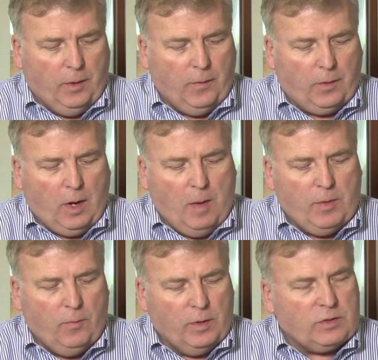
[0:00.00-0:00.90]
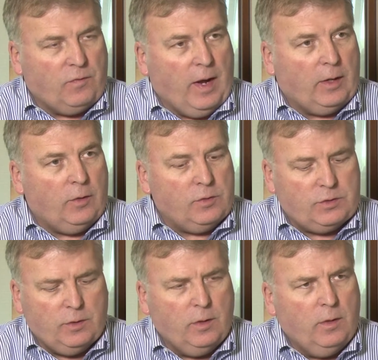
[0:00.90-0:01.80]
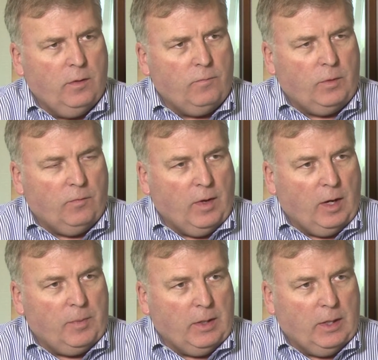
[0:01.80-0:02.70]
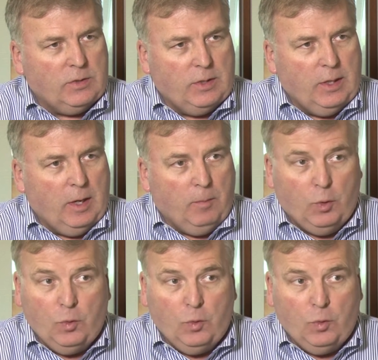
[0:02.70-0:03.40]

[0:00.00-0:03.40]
Are there common risk factors for developing NTM?